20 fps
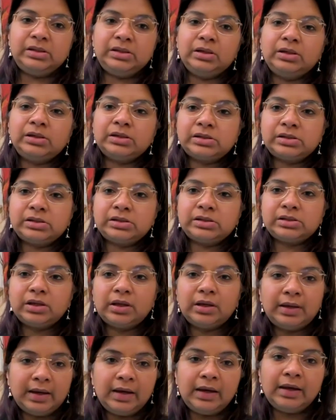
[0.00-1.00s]
years
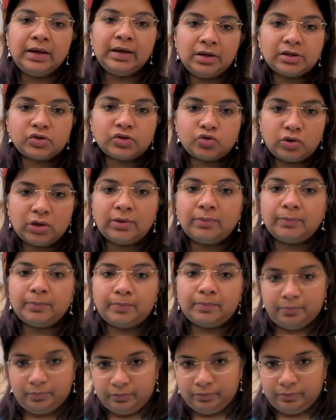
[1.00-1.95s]
in any industry,